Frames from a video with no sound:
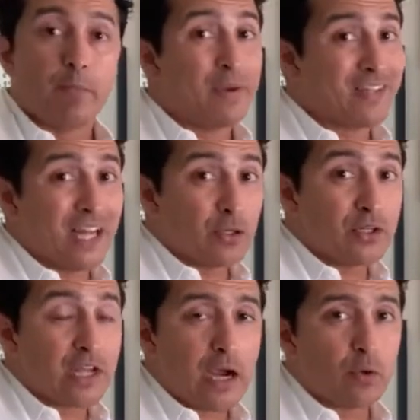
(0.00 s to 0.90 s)

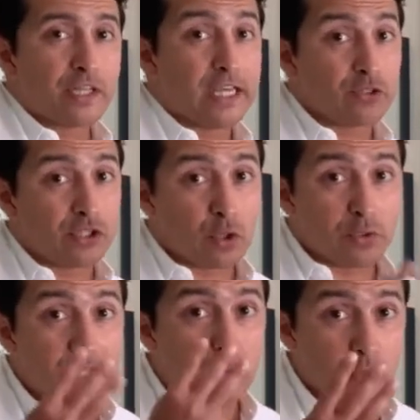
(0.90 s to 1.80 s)
Medullary thyroid cancer is
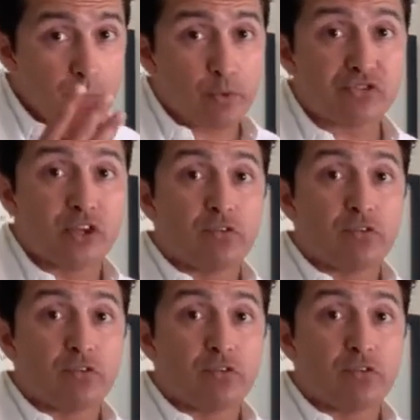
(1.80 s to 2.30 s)
only 3%